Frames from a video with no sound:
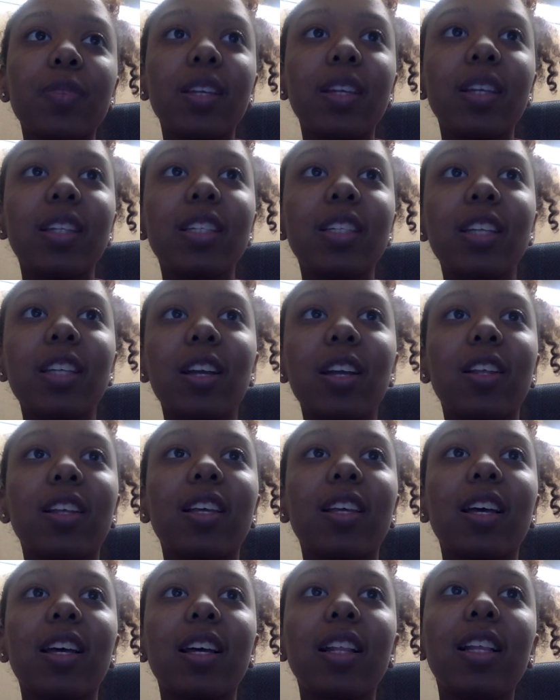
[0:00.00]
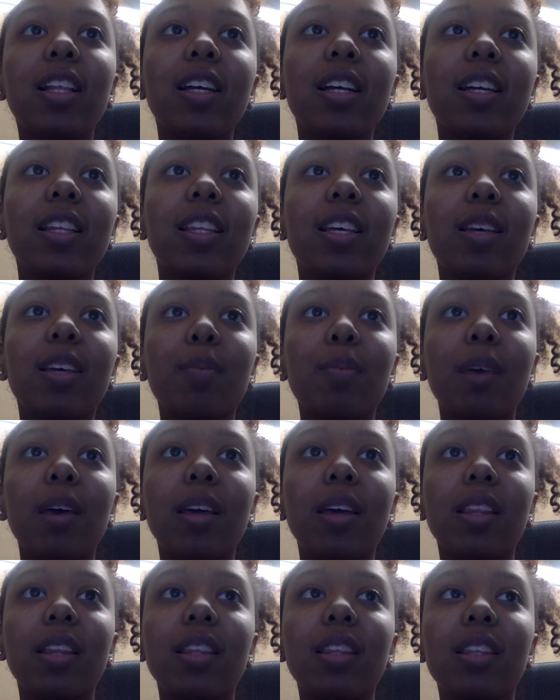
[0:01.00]
It is currently unclear the
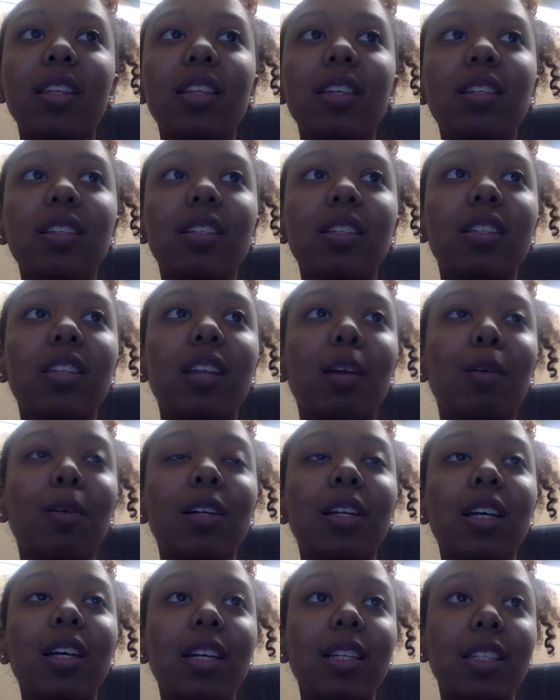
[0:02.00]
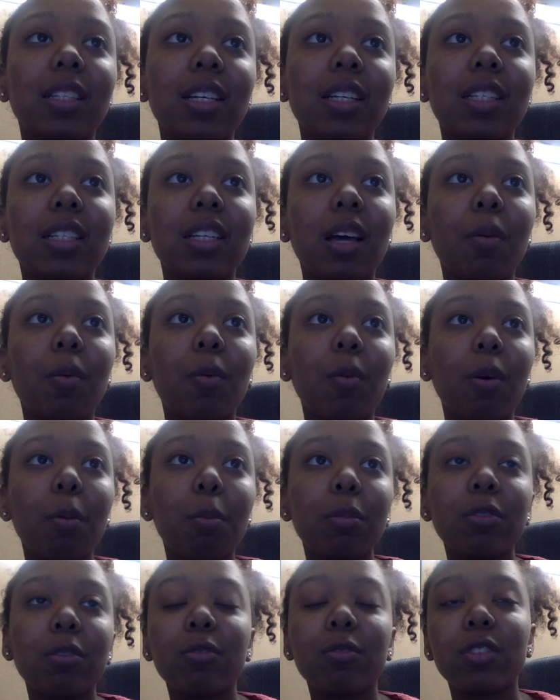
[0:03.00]
impact that the use of cyber attacks as cyber
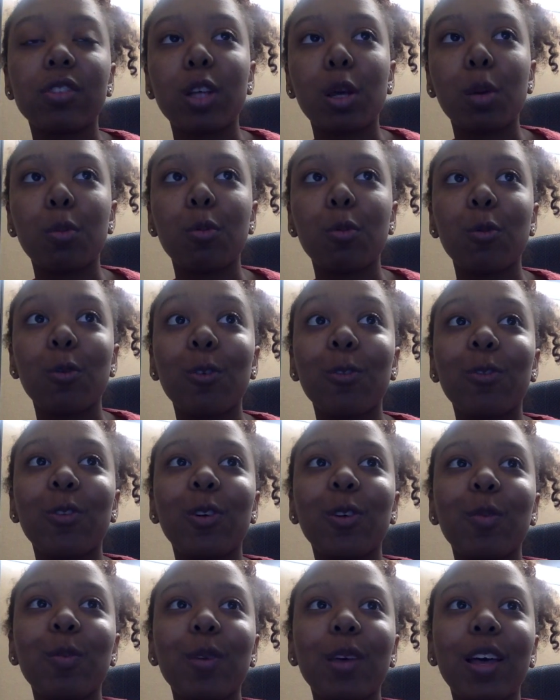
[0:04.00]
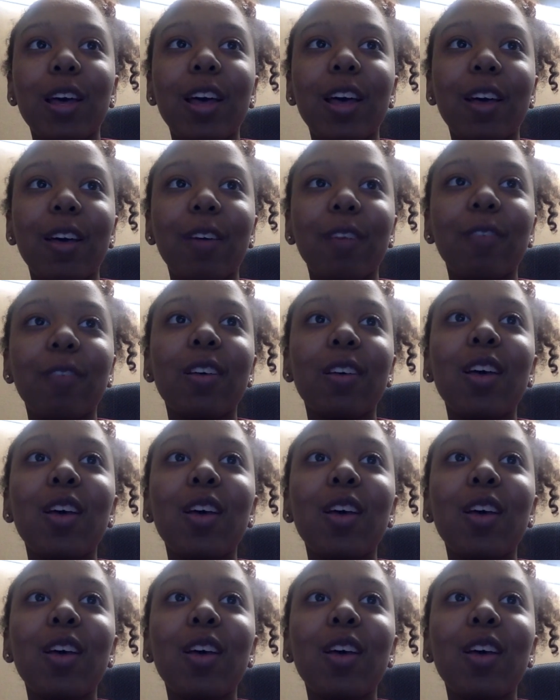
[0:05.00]
weapons for cyber warfare may have,